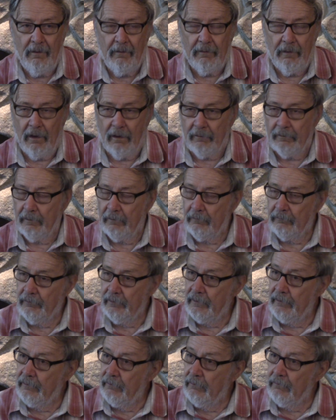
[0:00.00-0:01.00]
Now that
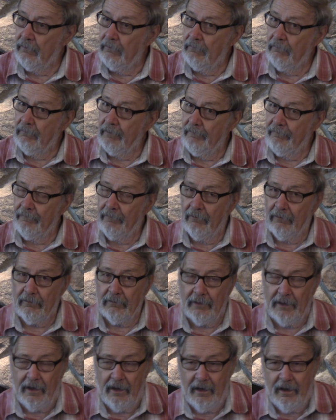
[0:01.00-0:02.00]
we know, we've known
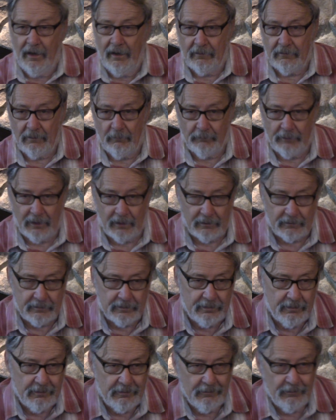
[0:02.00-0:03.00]
lots of bucks
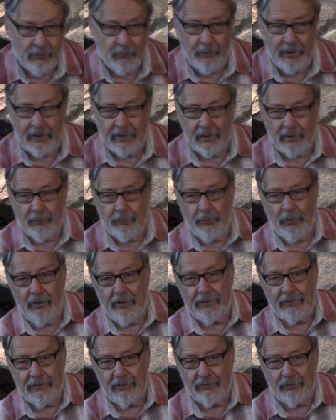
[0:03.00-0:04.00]
who make it a
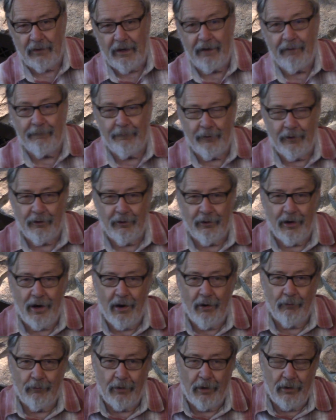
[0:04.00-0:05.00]
point to try to figure
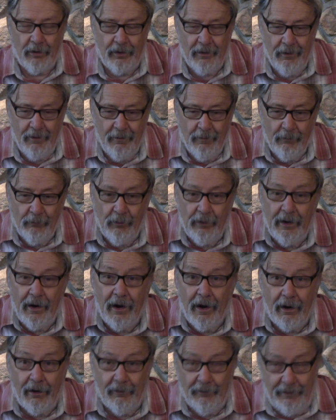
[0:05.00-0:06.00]
out where we
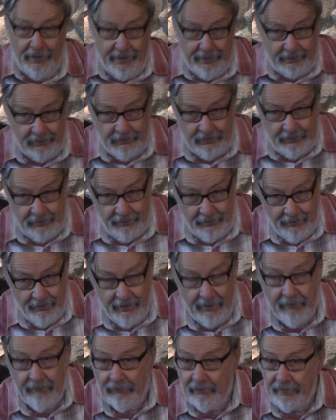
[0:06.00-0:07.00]
are next
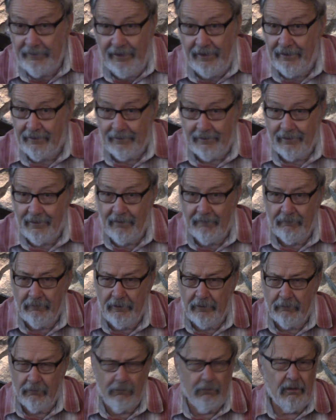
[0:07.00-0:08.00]
every day,
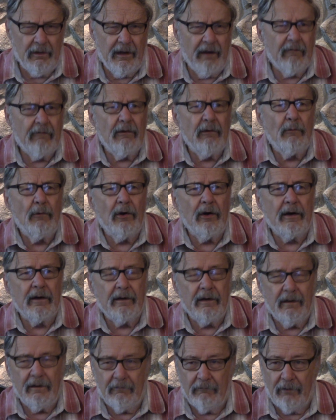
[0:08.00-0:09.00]
early every
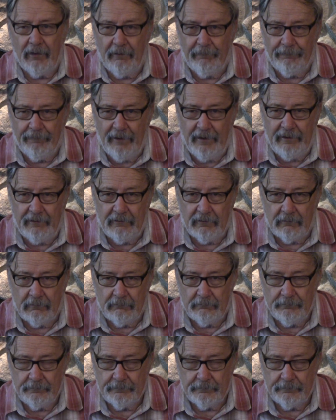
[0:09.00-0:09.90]
morning. They want to find you.